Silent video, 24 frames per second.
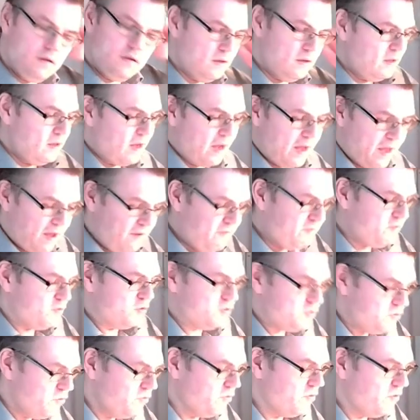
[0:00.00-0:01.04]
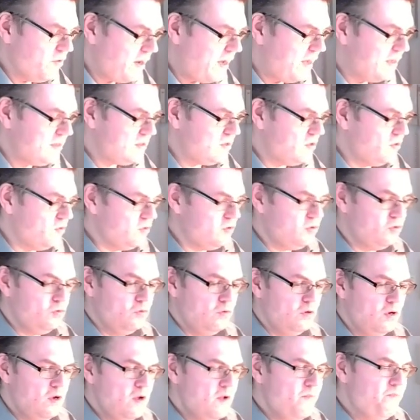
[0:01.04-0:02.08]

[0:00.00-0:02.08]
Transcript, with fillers: I have to synchronize those two.